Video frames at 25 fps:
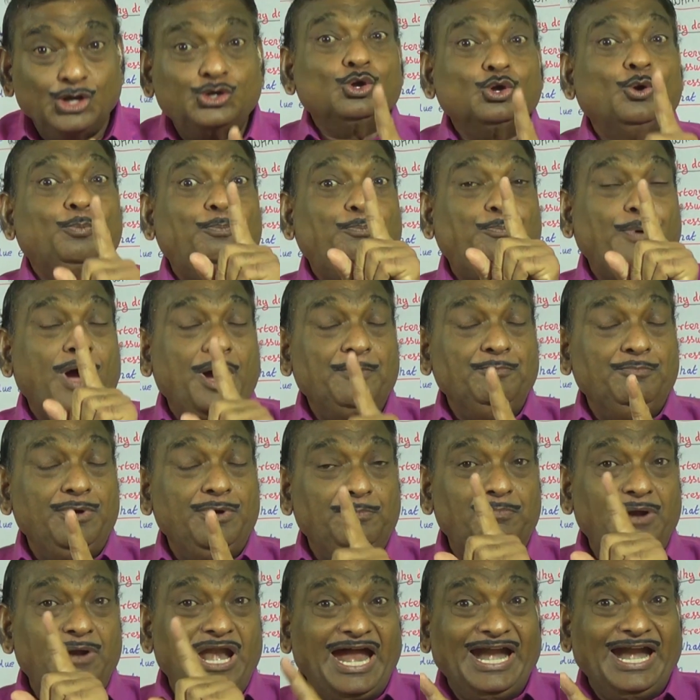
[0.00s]
to
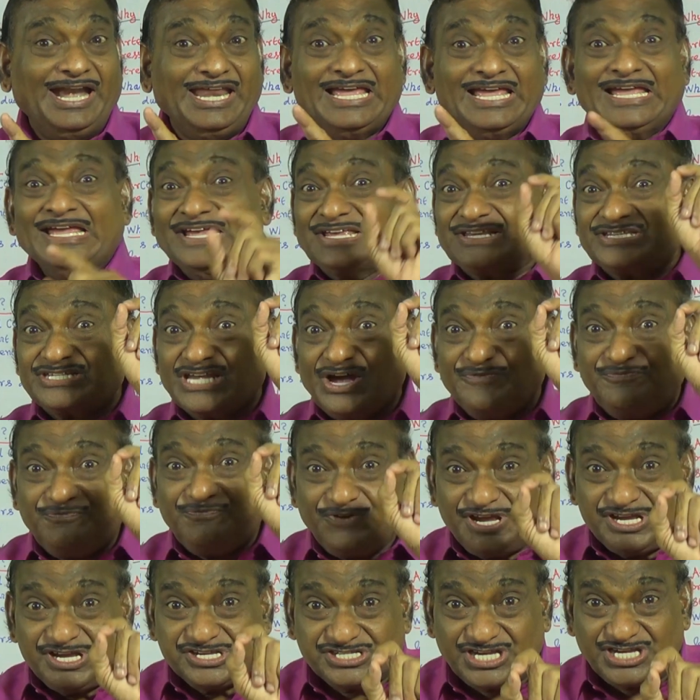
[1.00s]
pump blood
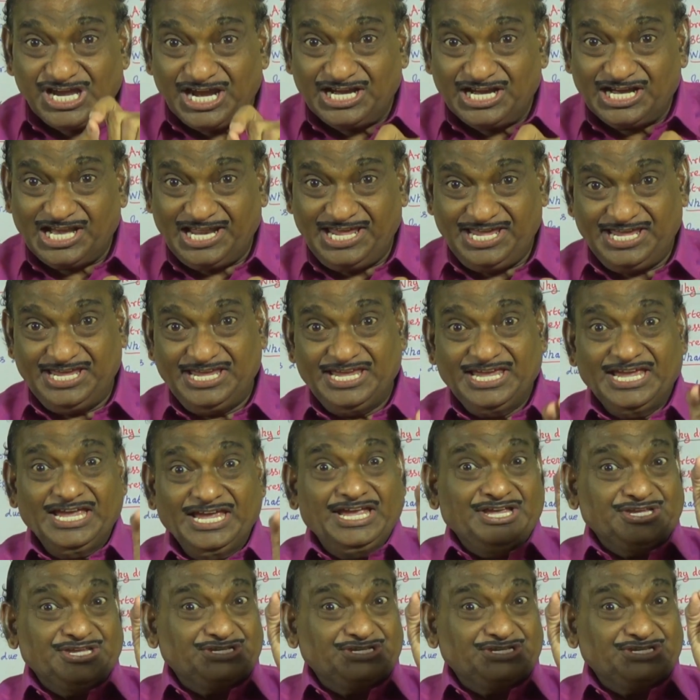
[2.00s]
sufficiently,